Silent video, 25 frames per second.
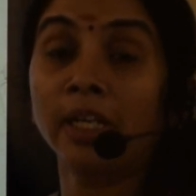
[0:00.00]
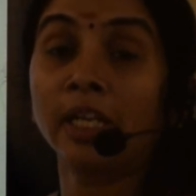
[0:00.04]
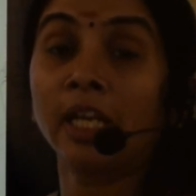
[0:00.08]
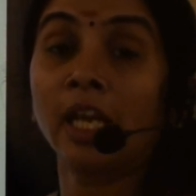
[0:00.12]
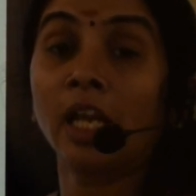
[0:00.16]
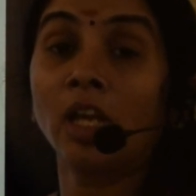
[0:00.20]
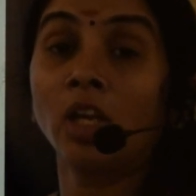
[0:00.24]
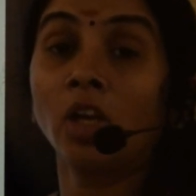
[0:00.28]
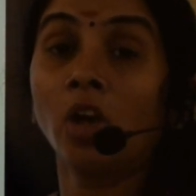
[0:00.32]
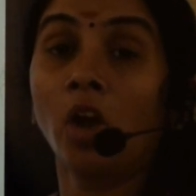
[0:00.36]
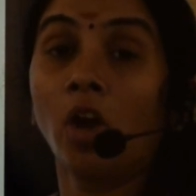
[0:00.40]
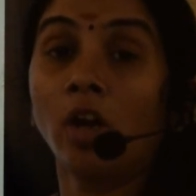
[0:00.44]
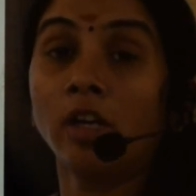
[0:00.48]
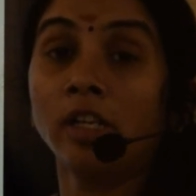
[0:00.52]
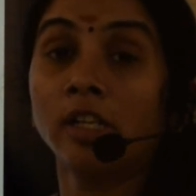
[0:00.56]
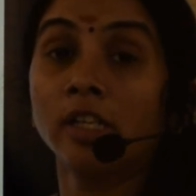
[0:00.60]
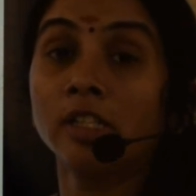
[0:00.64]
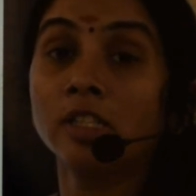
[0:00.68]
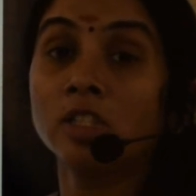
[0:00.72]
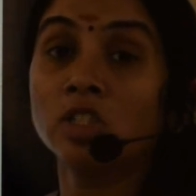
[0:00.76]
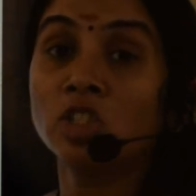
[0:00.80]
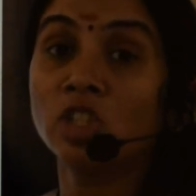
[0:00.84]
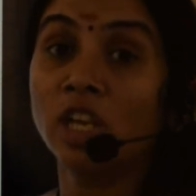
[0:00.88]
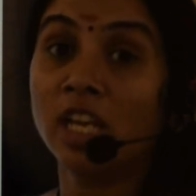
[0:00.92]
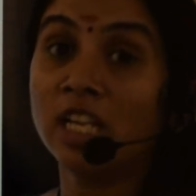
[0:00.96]

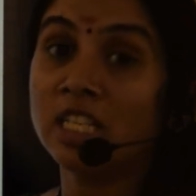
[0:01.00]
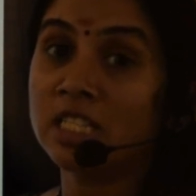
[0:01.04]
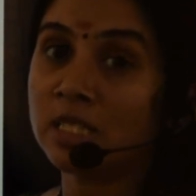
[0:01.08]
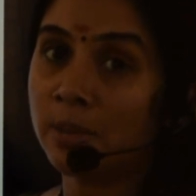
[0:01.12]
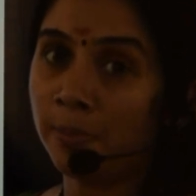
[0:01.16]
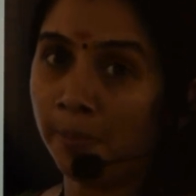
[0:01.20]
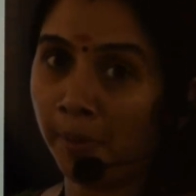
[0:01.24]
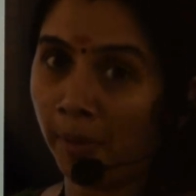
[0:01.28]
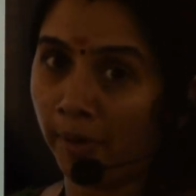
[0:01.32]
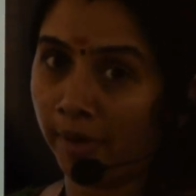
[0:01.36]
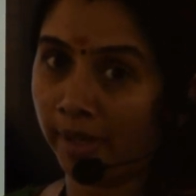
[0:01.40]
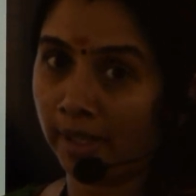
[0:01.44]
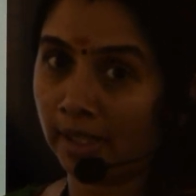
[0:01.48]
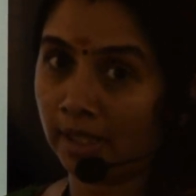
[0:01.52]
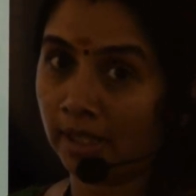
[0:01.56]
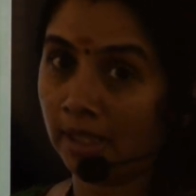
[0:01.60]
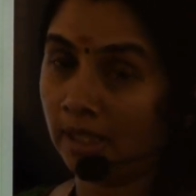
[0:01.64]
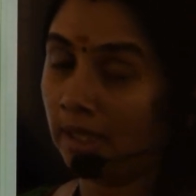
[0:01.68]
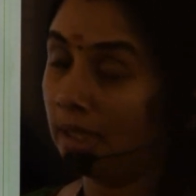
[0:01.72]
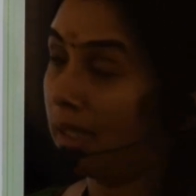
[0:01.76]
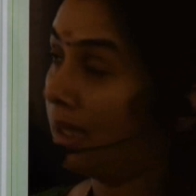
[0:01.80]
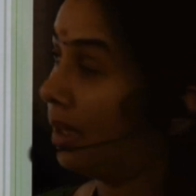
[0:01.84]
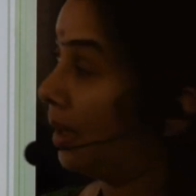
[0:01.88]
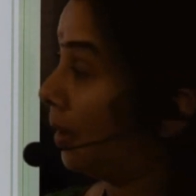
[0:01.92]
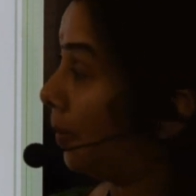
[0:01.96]
cannot change the product.
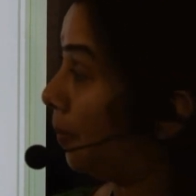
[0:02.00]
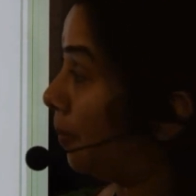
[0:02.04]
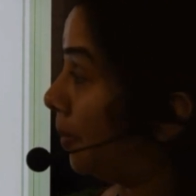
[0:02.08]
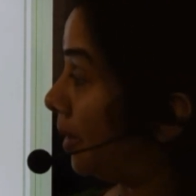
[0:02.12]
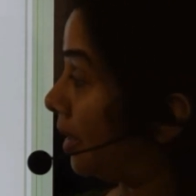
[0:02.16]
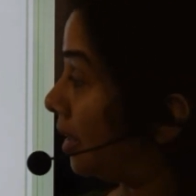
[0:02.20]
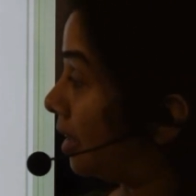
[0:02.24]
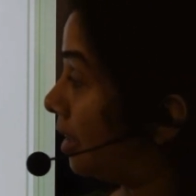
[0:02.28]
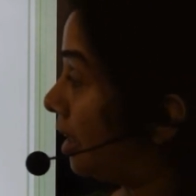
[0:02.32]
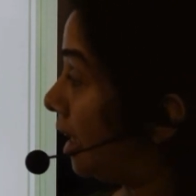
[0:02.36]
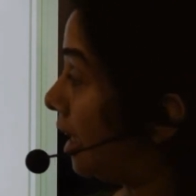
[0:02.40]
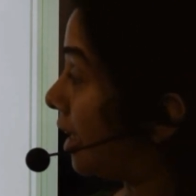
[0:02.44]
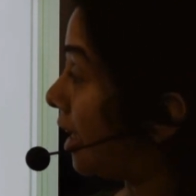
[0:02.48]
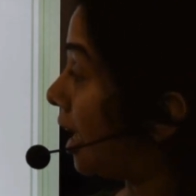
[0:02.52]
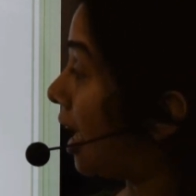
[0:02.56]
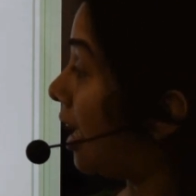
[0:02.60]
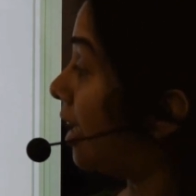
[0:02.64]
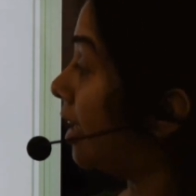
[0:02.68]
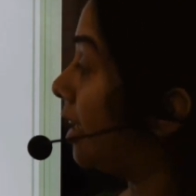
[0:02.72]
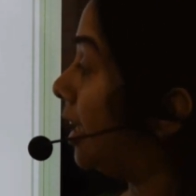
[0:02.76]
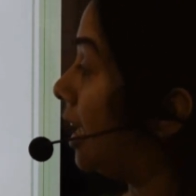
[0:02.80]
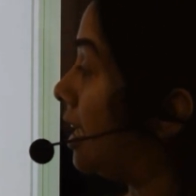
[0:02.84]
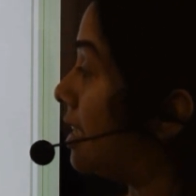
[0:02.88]
But there are